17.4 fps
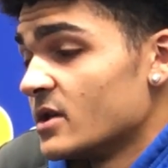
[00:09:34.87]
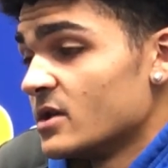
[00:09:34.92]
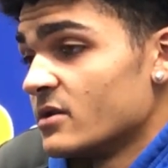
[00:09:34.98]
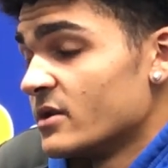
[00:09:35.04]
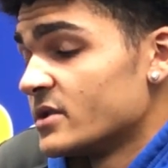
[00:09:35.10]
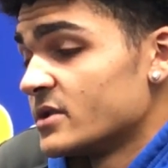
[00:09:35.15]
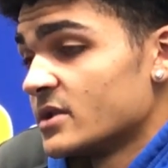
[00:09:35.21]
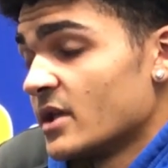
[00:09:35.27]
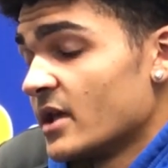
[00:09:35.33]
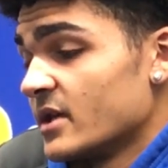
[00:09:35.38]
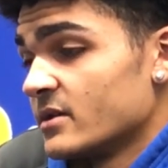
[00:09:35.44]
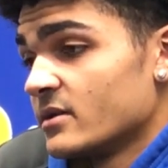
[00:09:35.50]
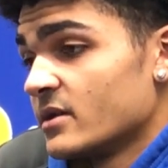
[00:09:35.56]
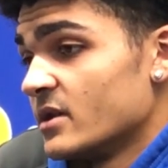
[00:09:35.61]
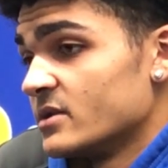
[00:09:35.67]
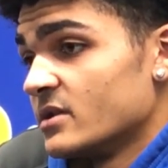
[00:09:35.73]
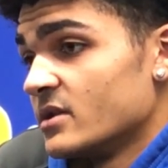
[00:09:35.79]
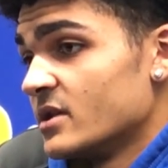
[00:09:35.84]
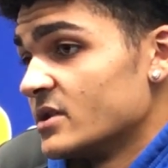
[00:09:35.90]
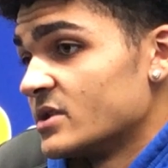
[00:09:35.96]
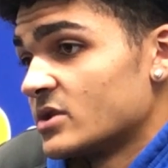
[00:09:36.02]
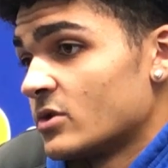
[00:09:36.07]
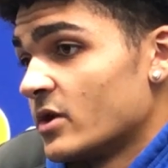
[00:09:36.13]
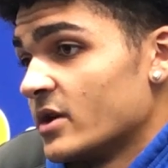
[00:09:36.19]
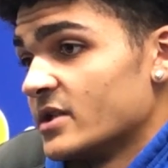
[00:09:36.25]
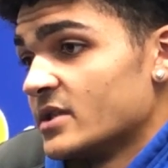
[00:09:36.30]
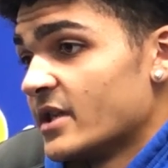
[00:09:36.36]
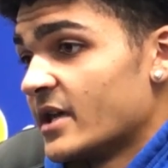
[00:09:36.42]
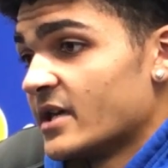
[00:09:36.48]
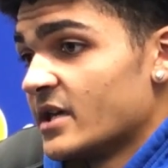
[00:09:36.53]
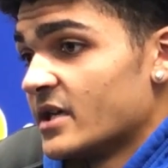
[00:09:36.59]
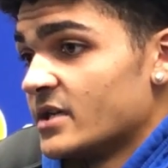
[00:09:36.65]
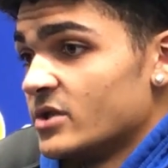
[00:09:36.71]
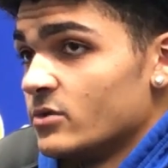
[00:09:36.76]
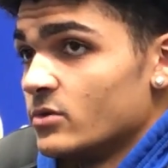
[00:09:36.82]
here, it's like, it, it's great. Like,
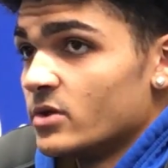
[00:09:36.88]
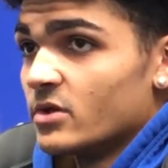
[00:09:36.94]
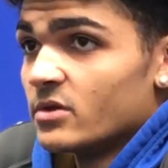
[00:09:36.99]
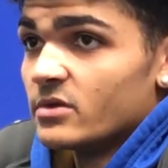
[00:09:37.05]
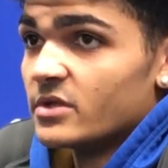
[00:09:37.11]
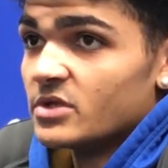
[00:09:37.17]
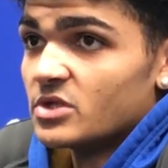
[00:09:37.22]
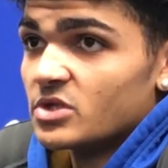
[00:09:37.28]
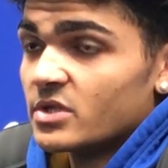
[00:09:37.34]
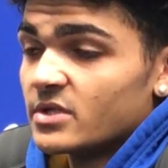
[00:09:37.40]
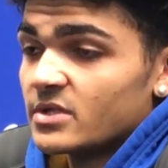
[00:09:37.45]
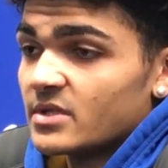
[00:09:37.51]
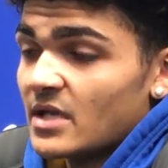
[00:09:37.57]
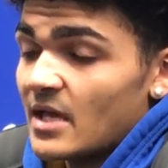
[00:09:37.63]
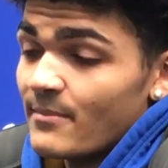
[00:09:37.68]
it, you literally just,